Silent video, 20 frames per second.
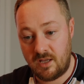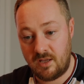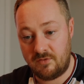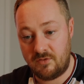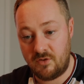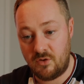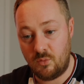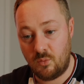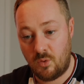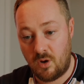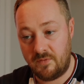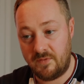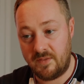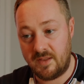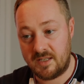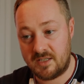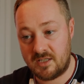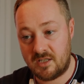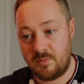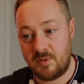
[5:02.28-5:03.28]
if you want
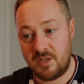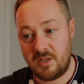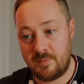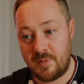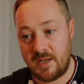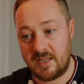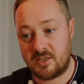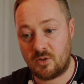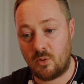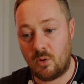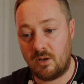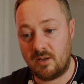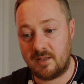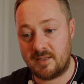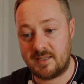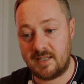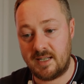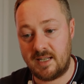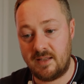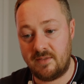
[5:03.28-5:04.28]
this to be the best
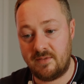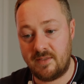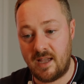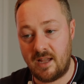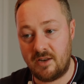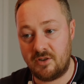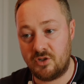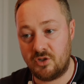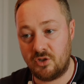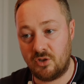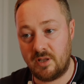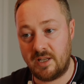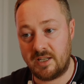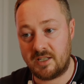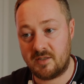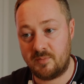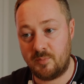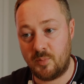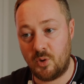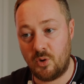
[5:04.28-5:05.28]
quality, then you'll
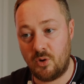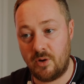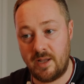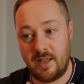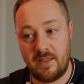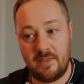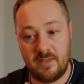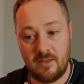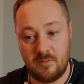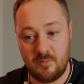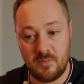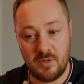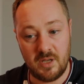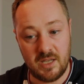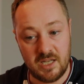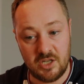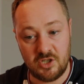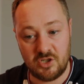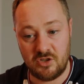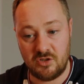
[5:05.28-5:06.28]
export it, them, um,
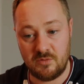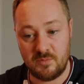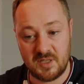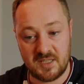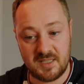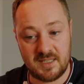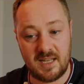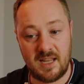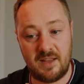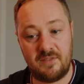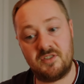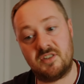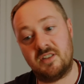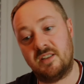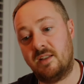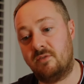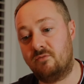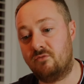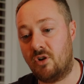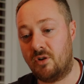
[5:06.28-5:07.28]
each of them as TIFFs
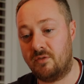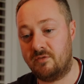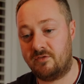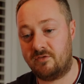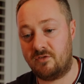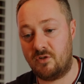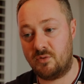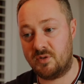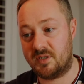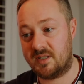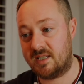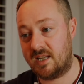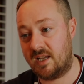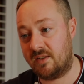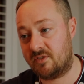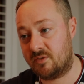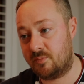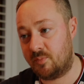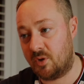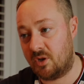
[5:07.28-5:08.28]
and then run them through as
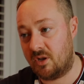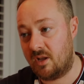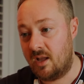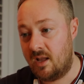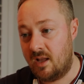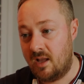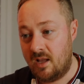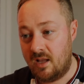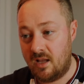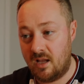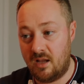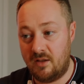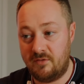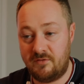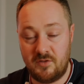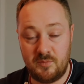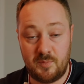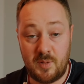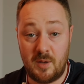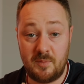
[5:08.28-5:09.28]
TIFFs. But uh,
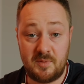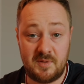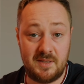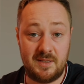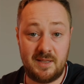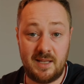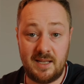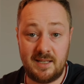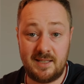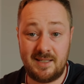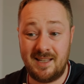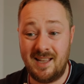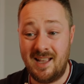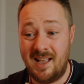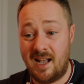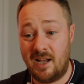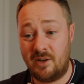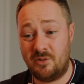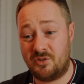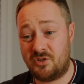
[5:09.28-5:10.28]
for the purpose of this,
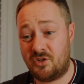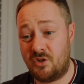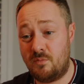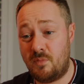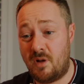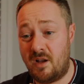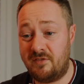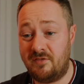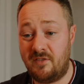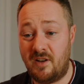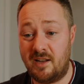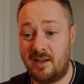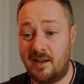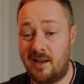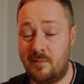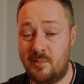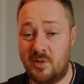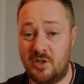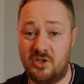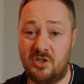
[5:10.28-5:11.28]
and also my
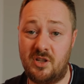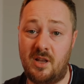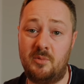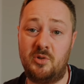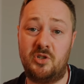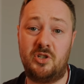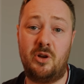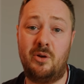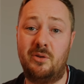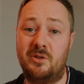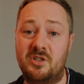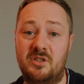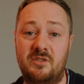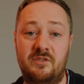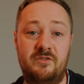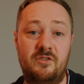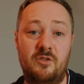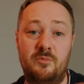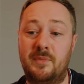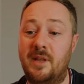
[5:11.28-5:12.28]
final image that I'm showing as the
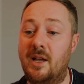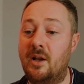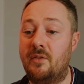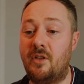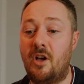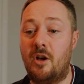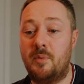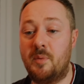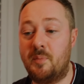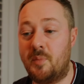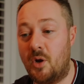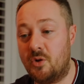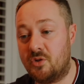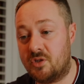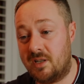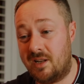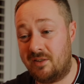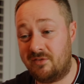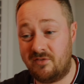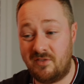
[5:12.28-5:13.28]
thumbnail that I'll be
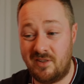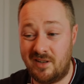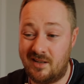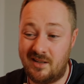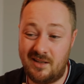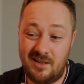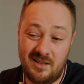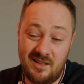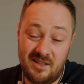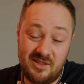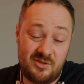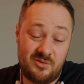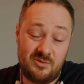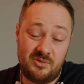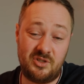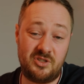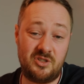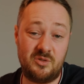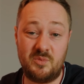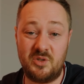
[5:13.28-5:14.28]
posting everything, it's all
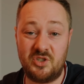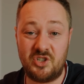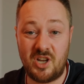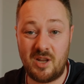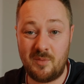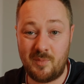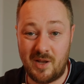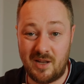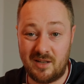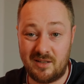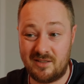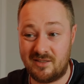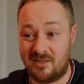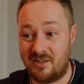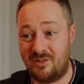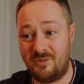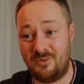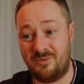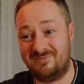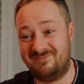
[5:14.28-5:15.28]
just done with JPEG.
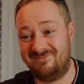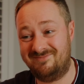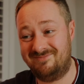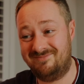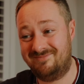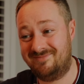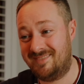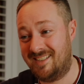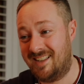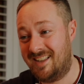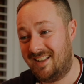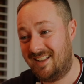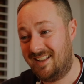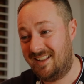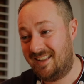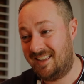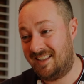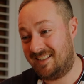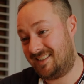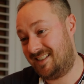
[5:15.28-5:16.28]
So
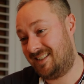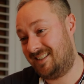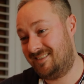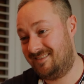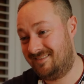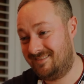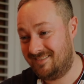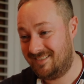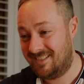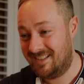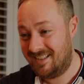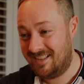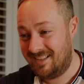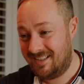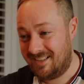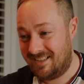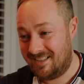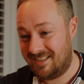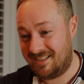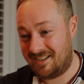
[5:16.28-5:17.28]
it's,
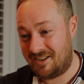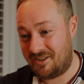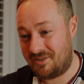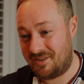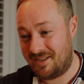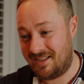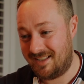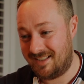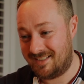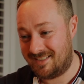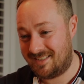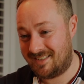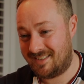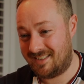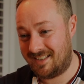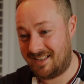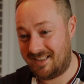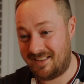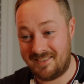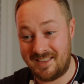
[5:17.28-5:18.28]
you know,
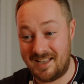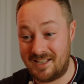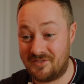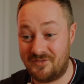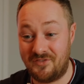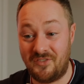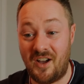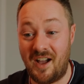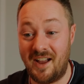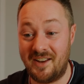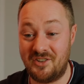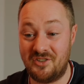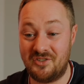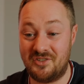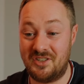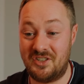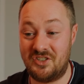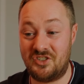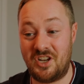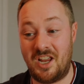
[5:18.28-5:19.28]
it's, uh, it's fine
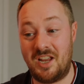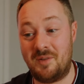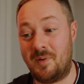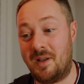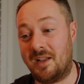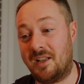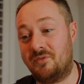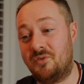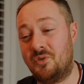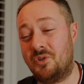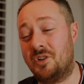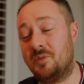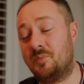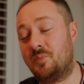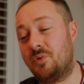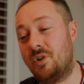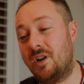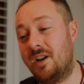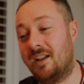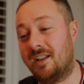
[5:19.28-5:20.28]
using as JPEG. If you're gonna
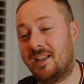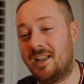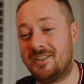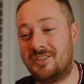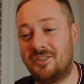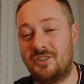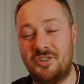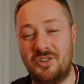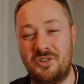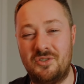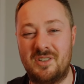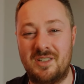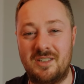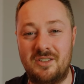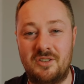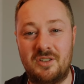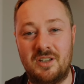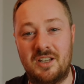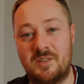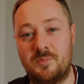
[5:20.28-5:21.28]
print, I guess you could use it.
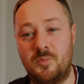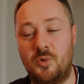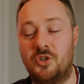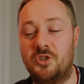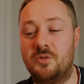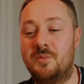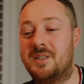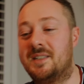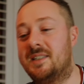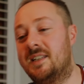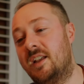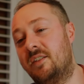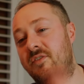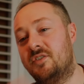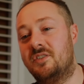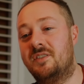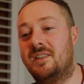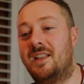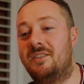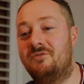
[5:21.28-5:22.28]
You could export them as
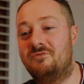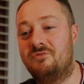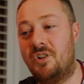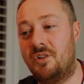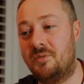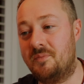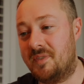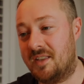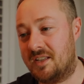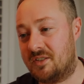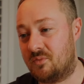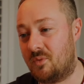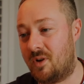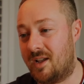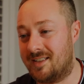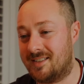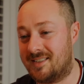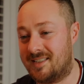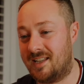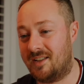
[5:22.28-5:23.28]
TIFFs and then run them this
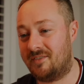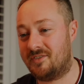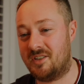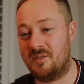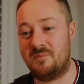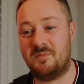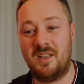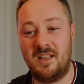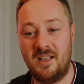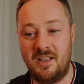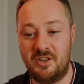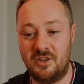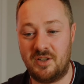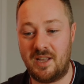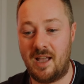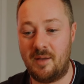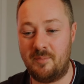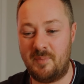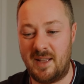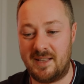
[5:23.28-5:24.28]
way as TIFFs. It, you
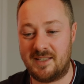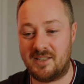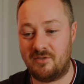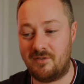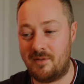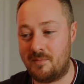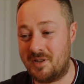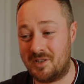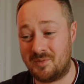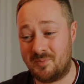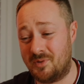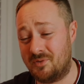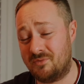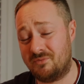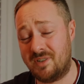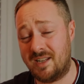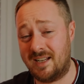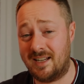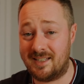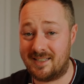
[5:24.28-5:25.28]
get a better image, but
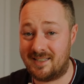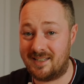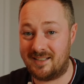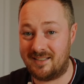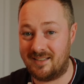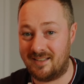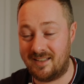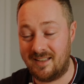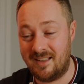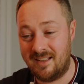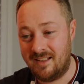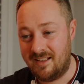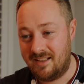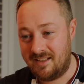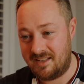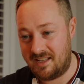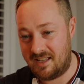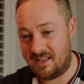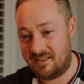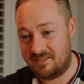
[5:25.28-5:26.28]
realistically,
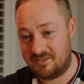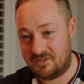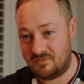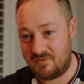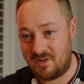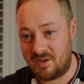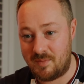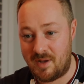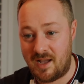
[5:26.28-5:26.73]
yeah, it doesn't really